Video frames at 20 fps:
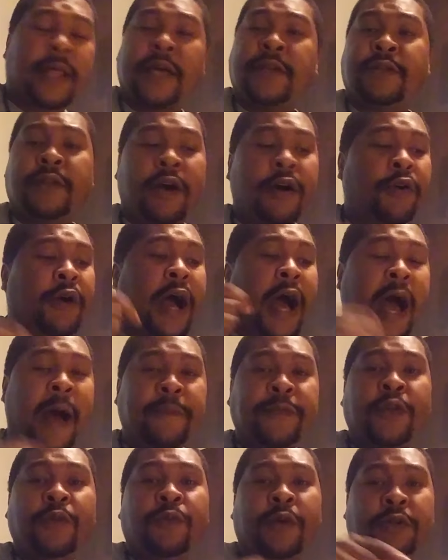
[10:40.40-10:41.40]
like, no,
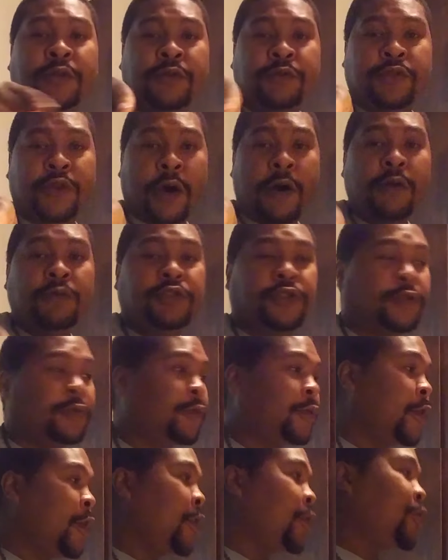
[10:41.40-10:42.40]
I'm the one who told you.
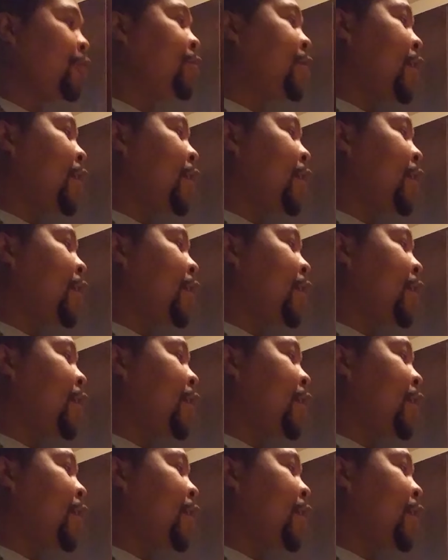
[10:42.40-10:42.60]
You